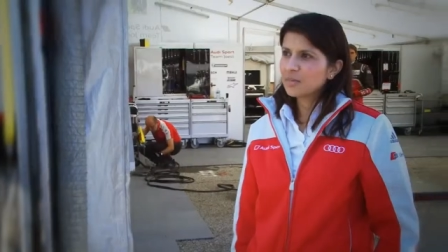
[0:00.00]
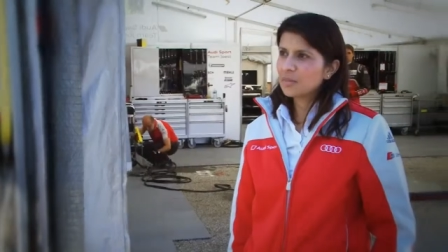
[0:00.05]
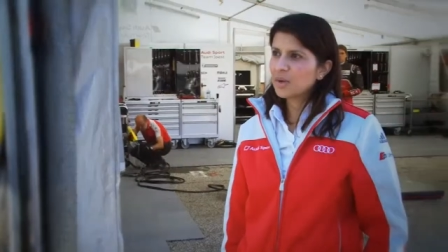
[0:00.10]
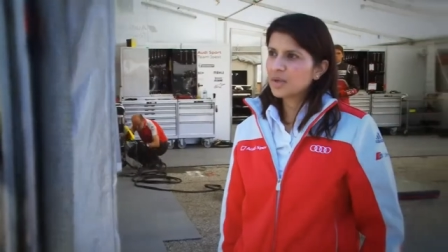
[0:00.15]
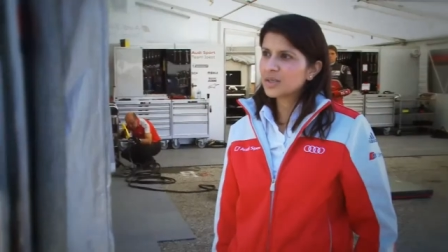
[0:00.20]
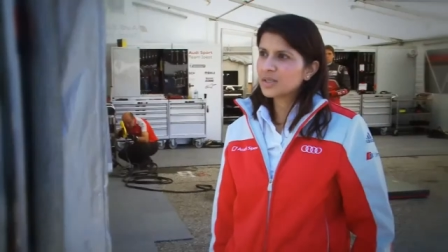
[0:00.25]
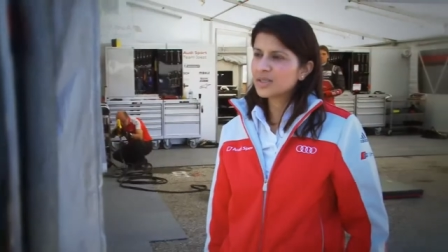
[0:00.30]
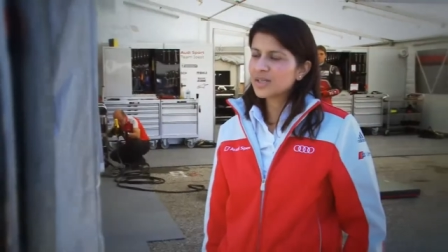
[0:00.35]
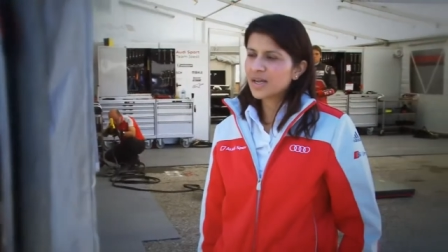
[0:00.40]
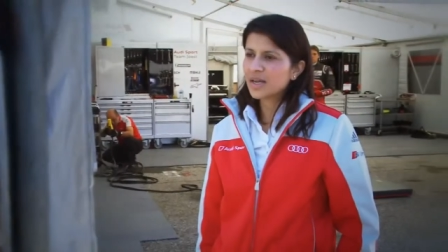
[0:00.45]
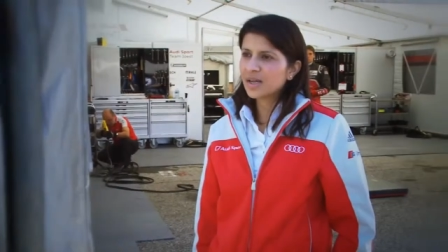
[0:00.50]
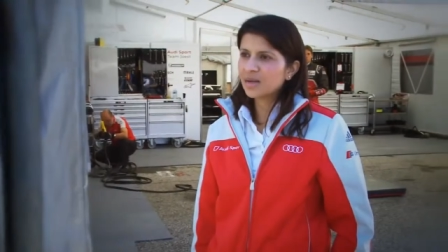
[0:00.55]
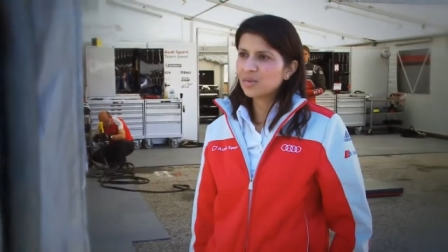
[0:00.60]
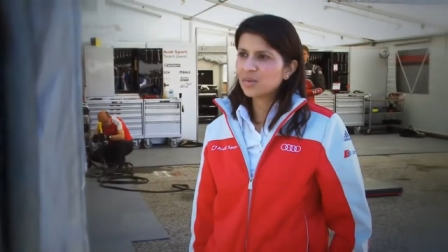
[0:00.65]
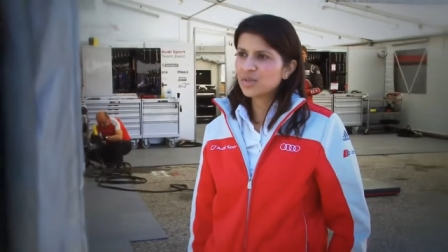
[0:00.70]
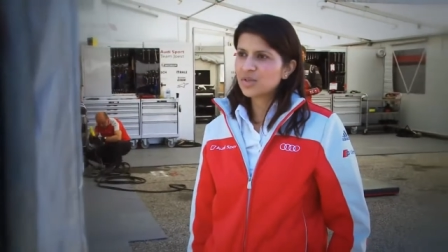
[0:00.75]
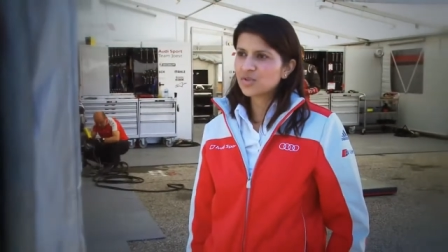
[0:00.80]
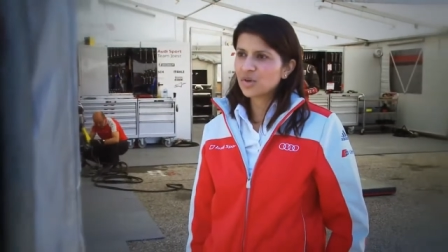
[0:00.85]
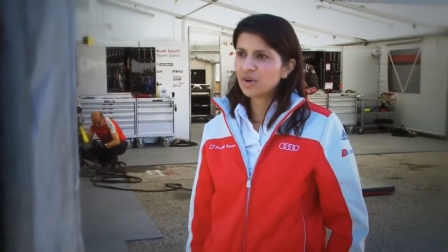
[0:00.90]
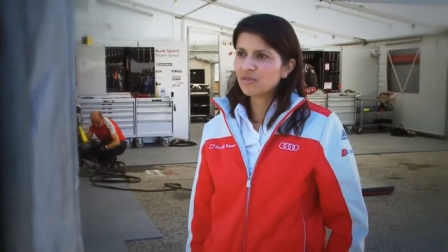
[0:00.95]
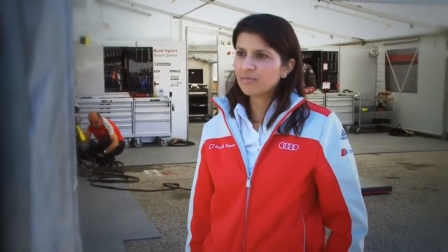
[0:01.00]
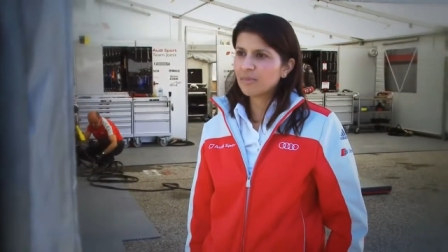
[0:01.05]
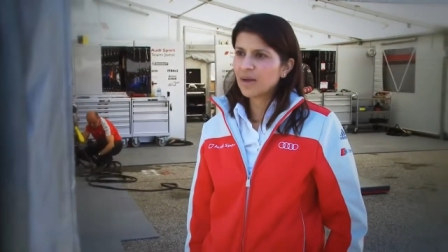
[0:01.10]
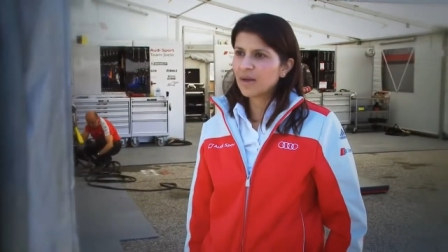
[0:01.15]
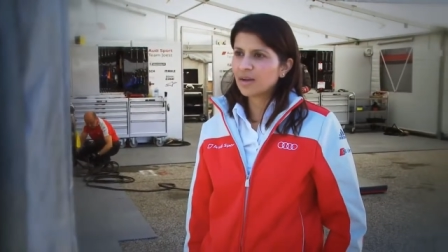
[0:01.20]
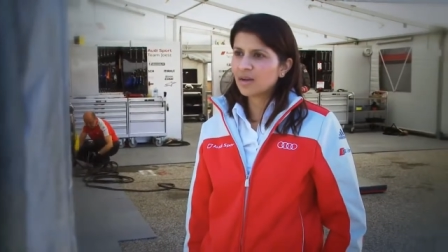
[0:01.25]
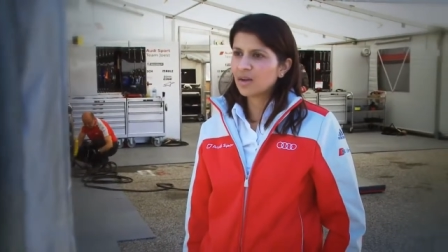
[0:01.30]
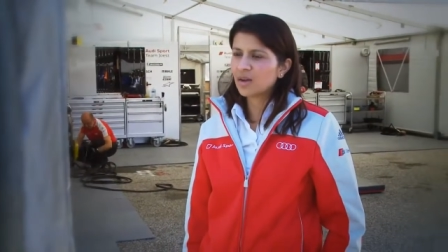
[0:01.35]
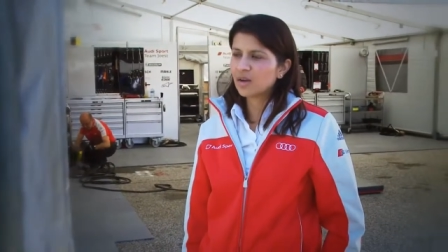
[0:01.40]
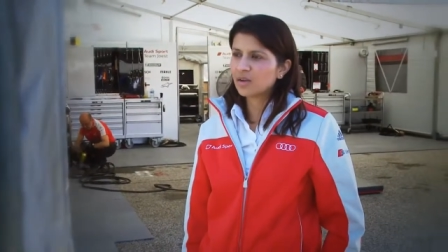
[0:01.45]
the Monday, we drove
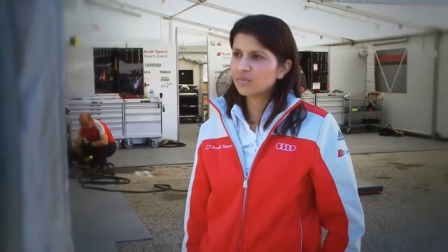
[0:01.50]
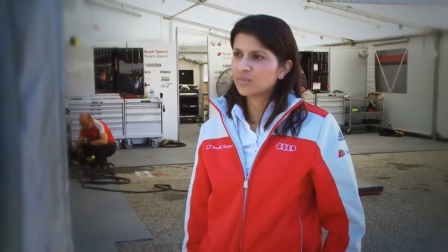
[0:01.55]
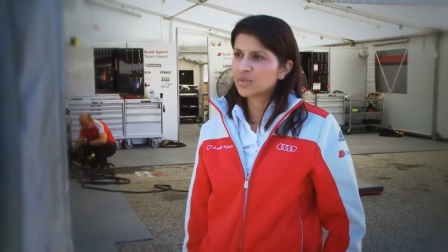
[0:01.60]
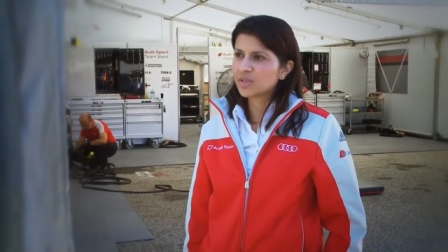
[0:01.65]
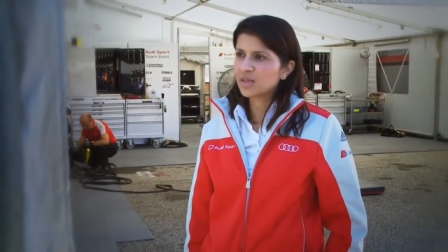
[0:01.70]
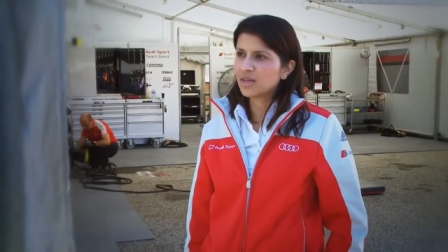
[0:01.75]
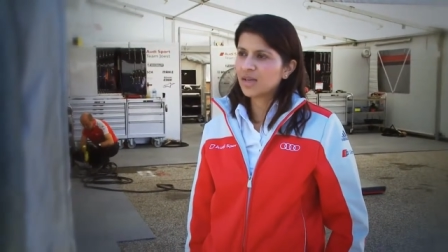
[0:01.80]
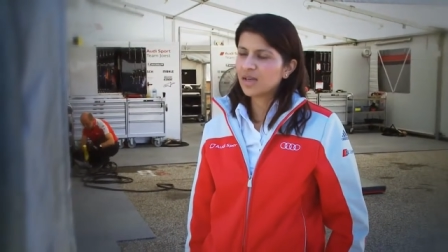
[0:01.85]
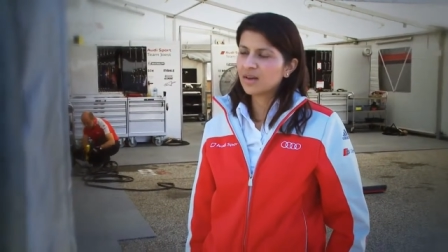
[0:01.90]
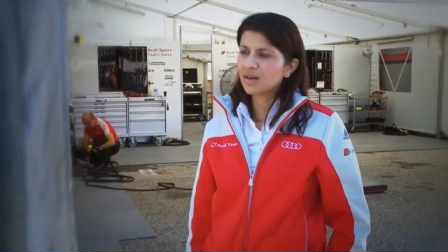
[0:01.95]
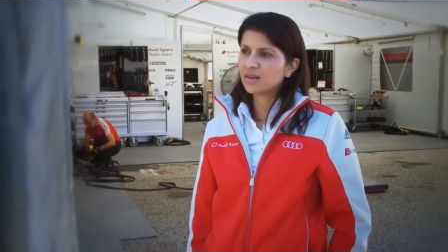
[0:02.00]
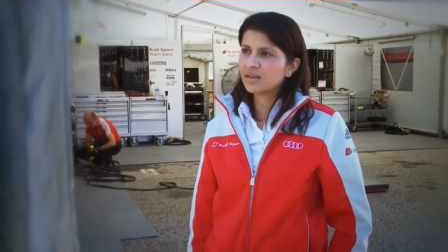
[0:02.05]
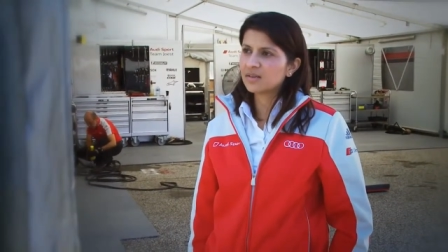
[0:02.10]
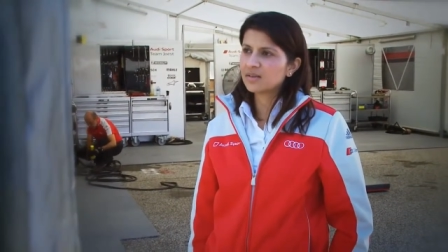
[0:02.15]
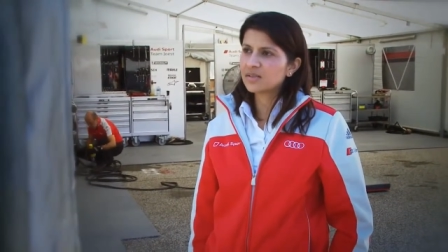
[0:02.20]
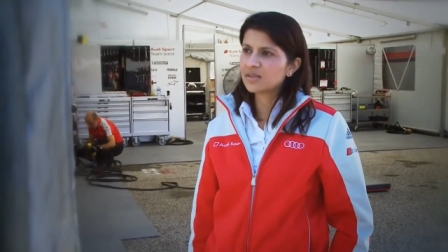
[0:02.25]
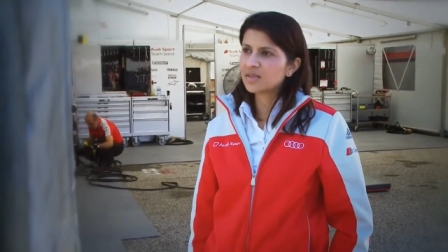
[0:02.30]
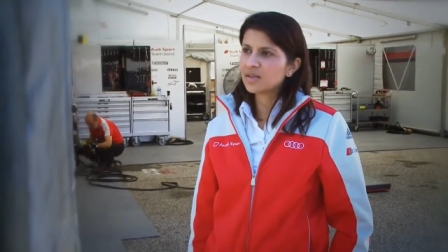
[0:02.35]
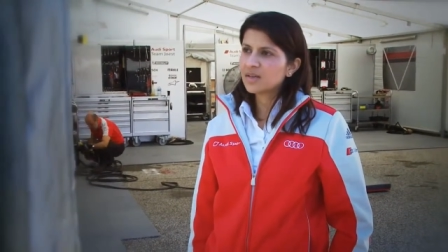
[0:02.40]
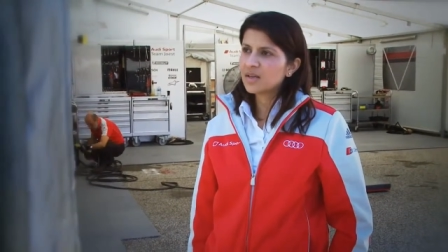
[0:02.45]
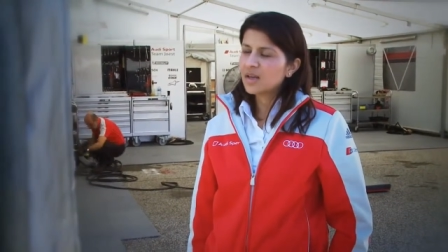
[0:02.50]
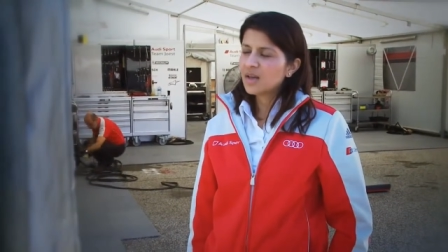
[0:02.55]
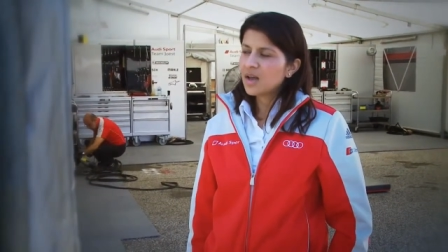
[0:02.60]
back home to England.